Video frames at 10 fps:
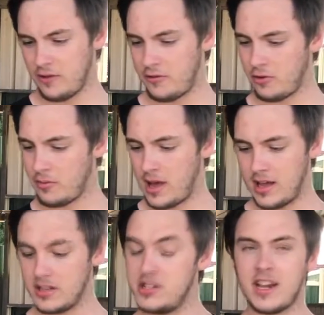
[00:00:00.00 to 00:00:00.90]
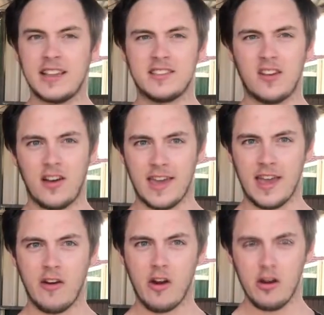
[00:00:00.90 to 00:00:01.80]
from JSI
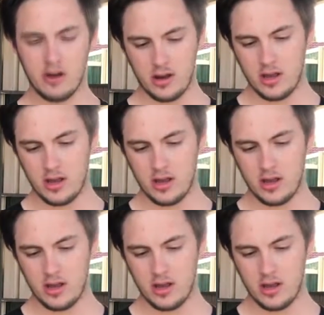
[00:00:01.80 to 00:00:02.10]
Aero.